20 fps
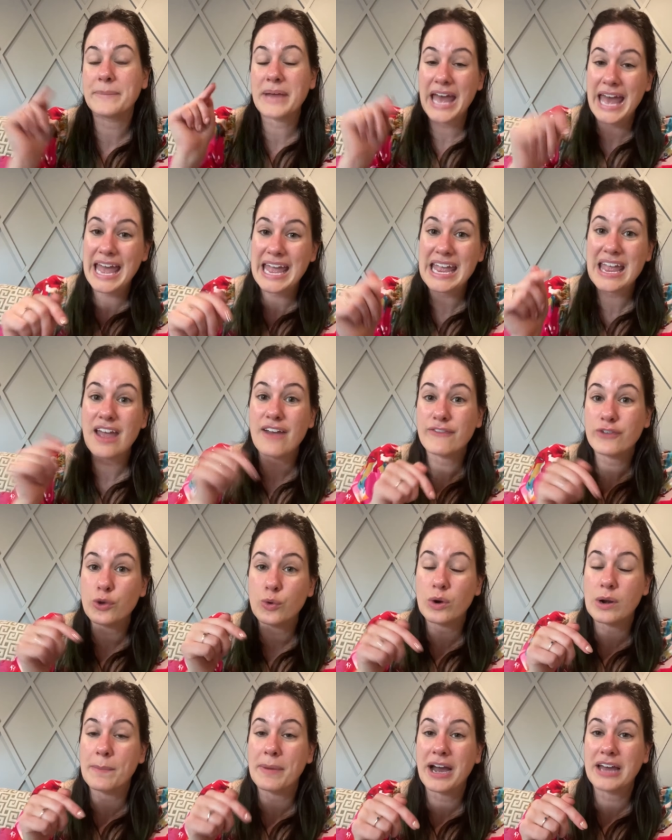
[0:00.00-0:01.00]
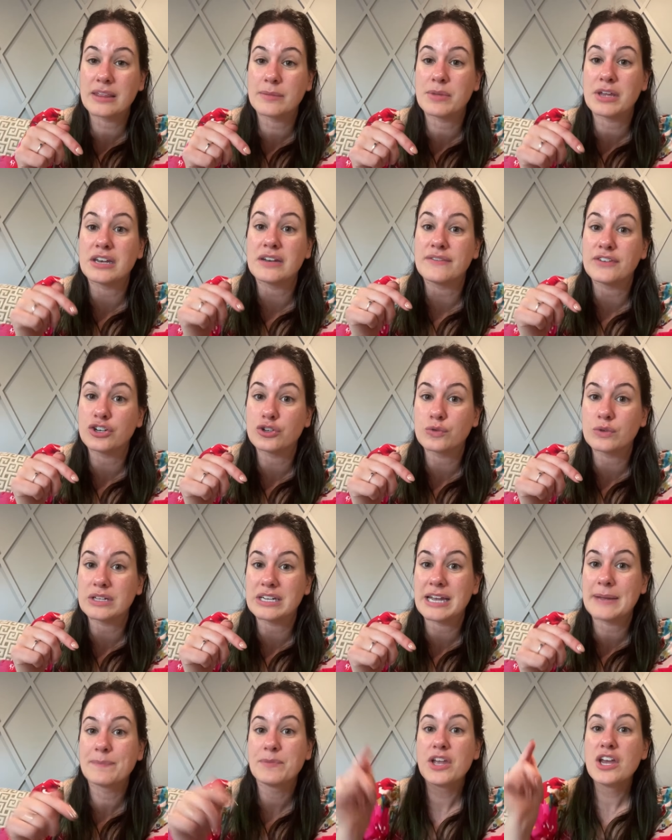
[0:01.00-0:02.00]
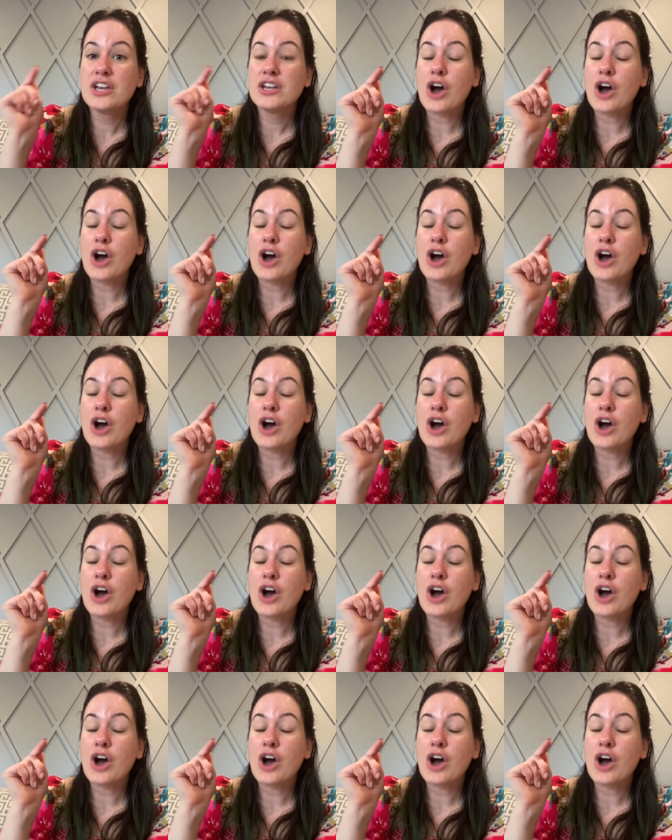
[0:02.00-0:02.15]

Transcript: pay if you were to buy them individually.